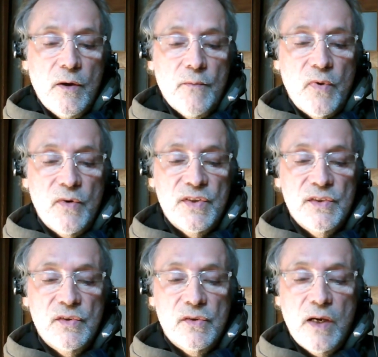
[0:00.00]

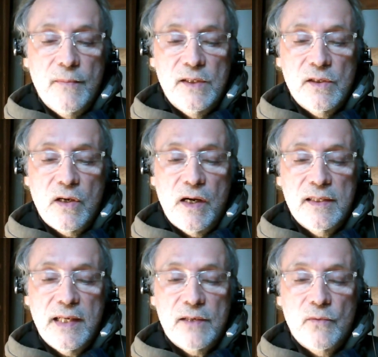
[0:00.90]
Persons who come into
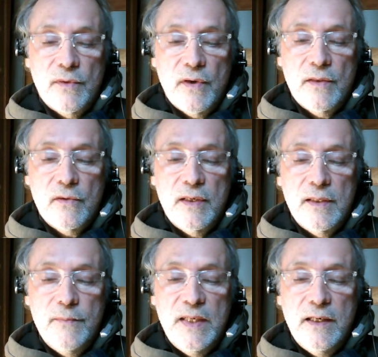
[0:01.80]
contact with other and
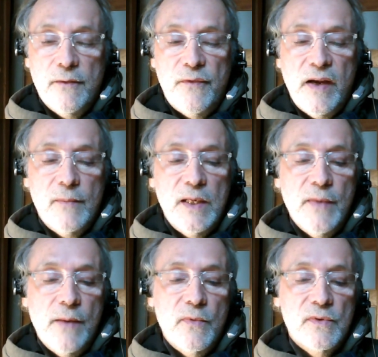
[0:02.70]
immediate family
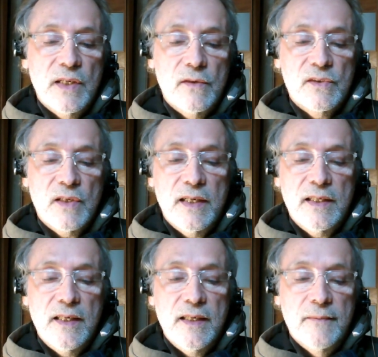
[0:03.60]
members outside
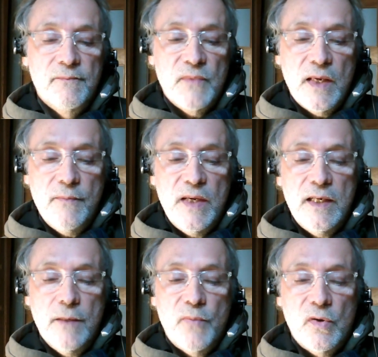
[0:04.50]
the
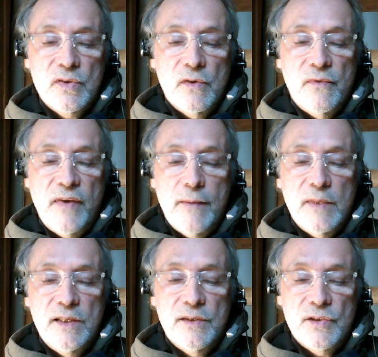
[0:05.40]
immediate personal
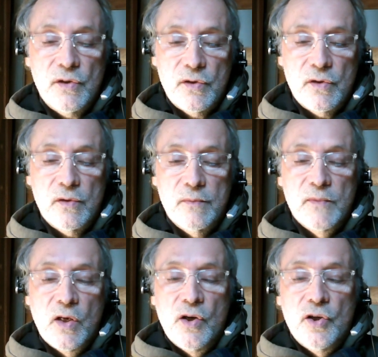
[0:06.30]
family circle
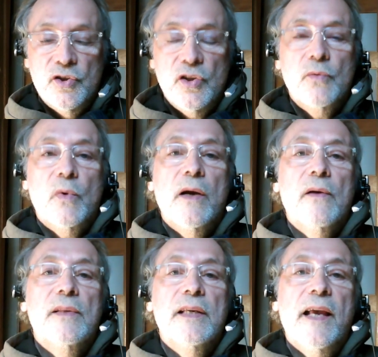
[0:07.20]
should
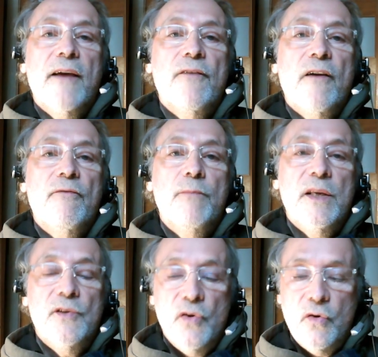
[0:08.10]
wear the F F
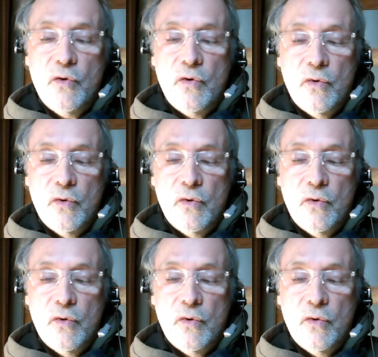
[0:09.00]
P two